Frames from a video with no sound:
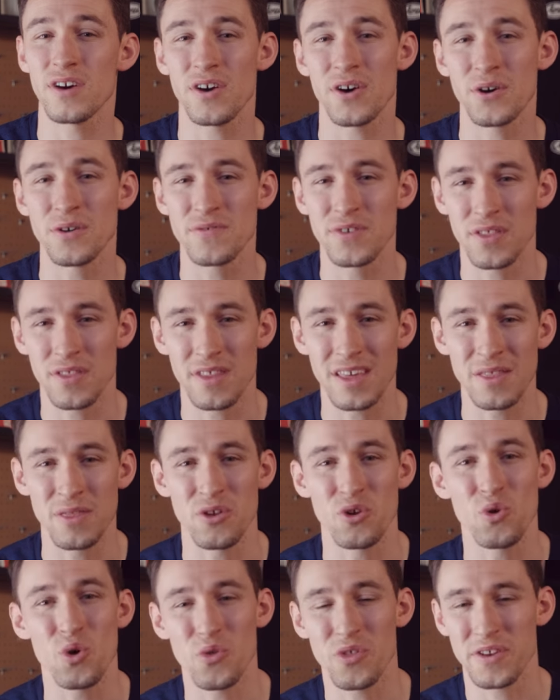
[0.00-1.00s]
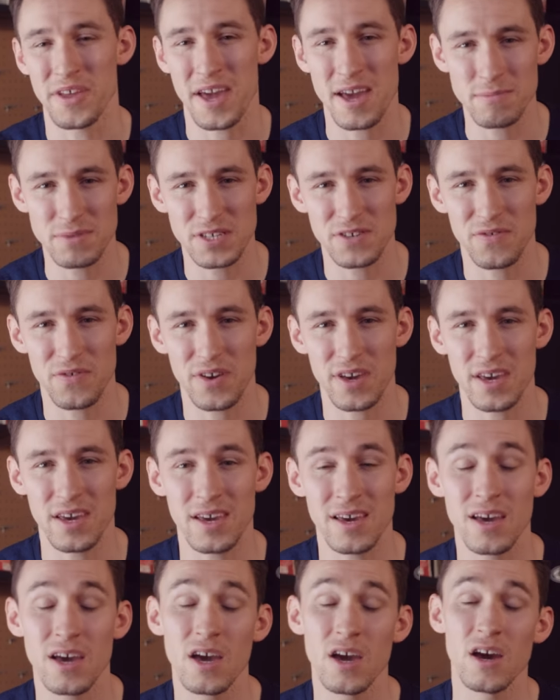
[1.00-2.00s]
over in the Northern
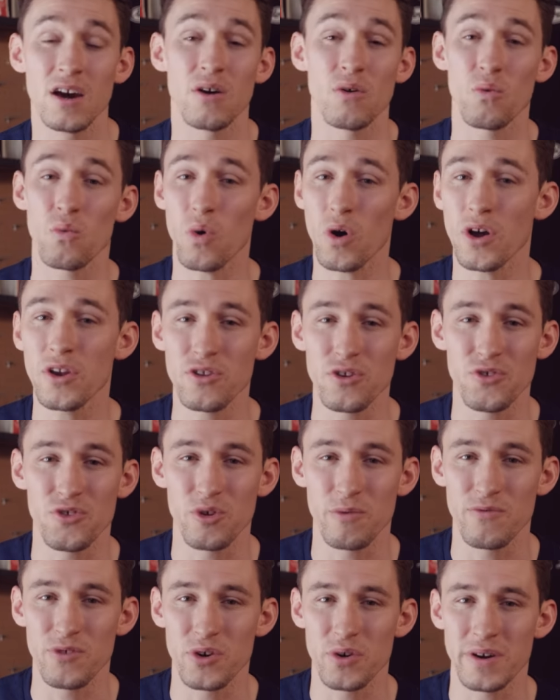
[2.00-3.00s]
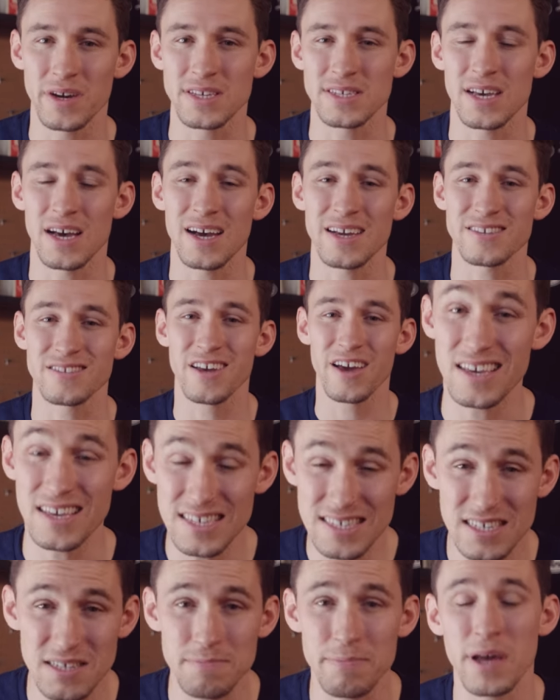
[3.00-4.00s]
Hemisphere, one YouTube viewer has asked,
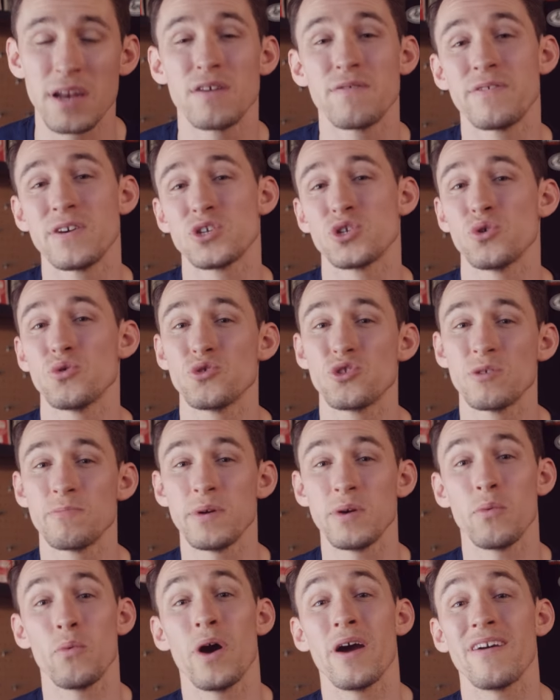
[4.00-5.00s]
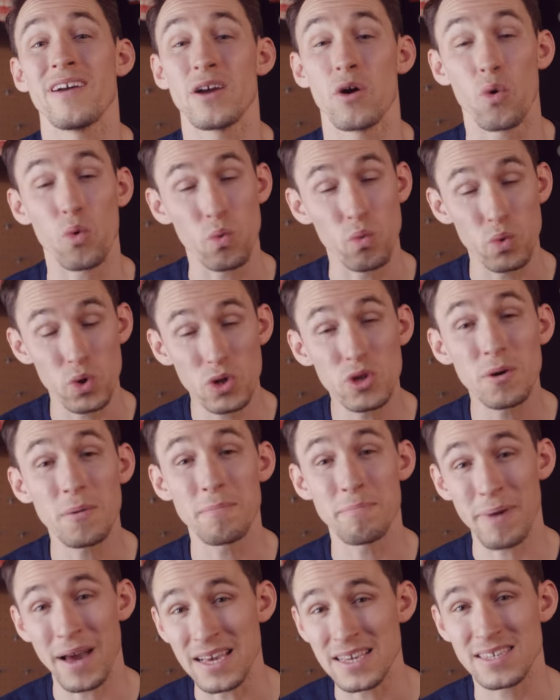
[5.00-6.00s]
is it beneficial to be wearing wool
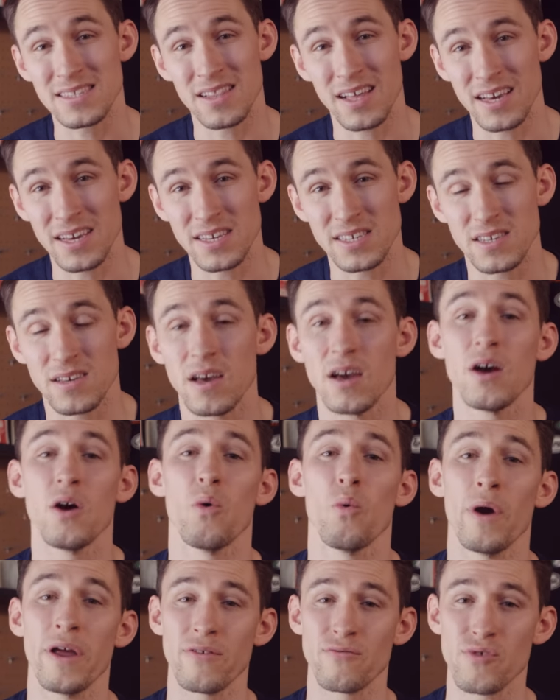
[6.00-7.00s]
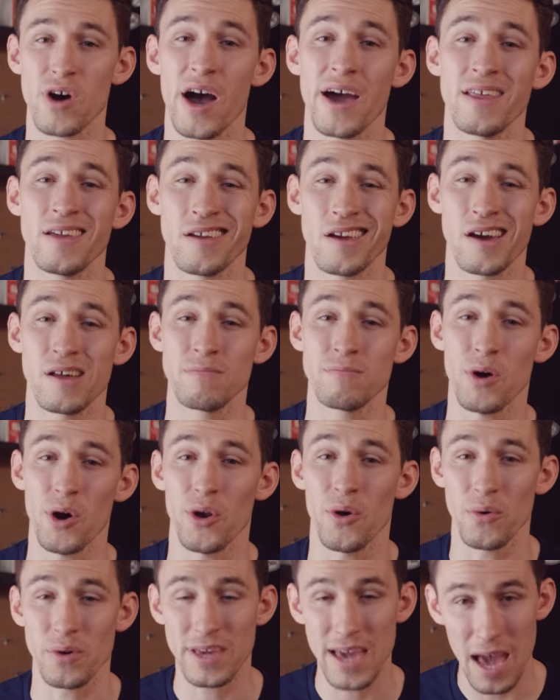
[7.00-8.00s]
base layers when riding and
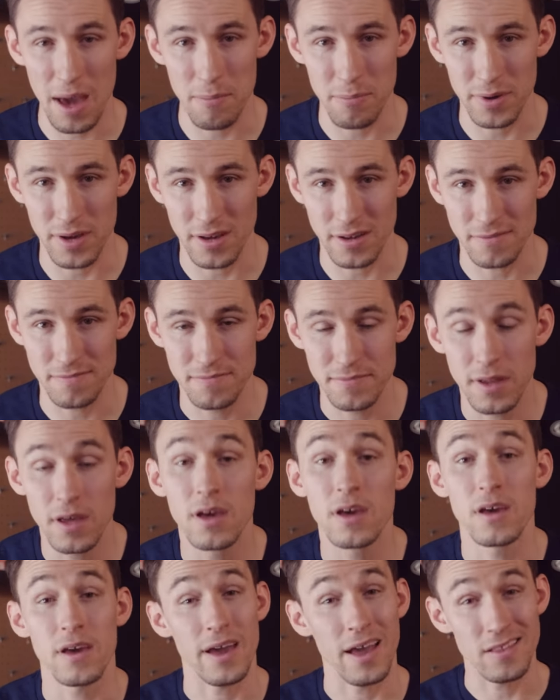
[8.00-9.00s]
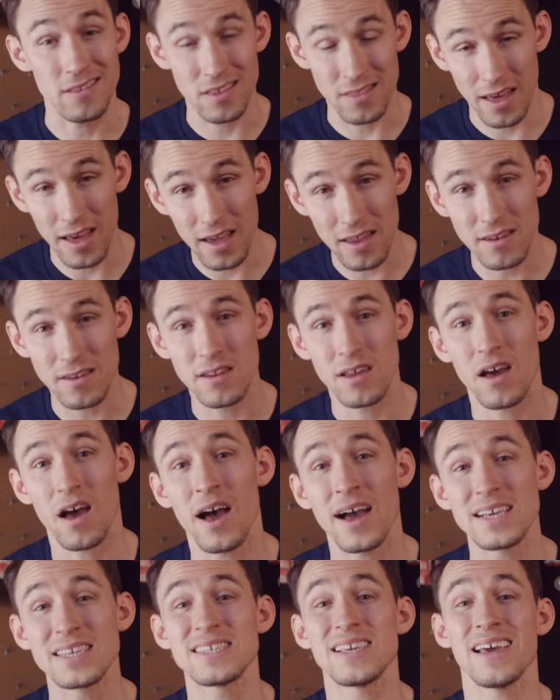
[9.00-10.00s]
moto camping? And to that,
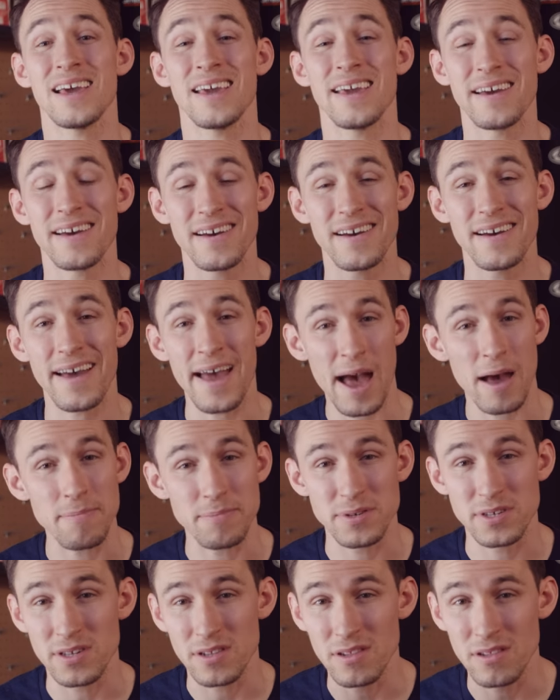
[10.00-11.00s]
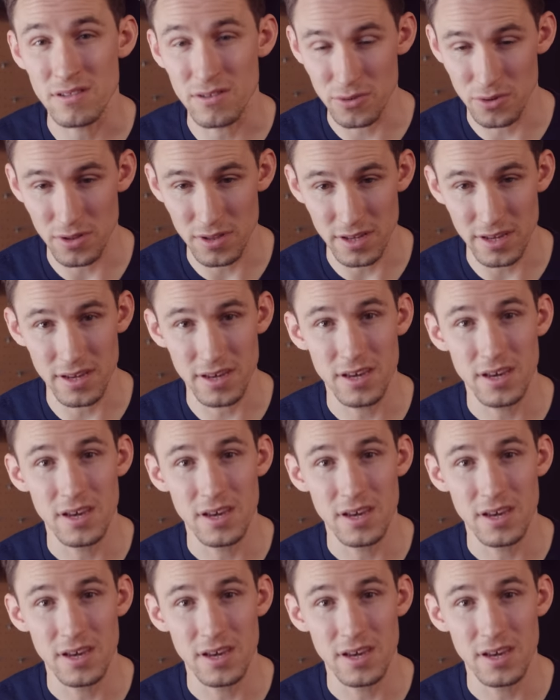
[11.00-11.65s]
I say absolutely.